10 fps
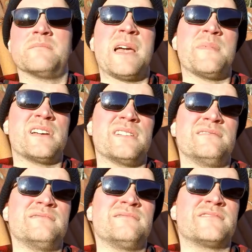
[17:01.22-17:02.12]
maybe can
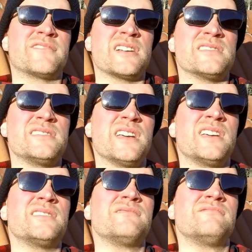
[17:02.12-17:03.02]
try to sing
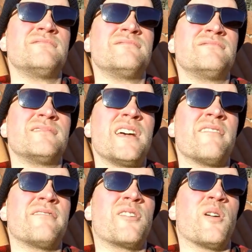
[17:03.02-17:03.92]
it
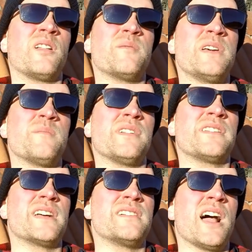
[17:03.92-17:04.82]
for all the people that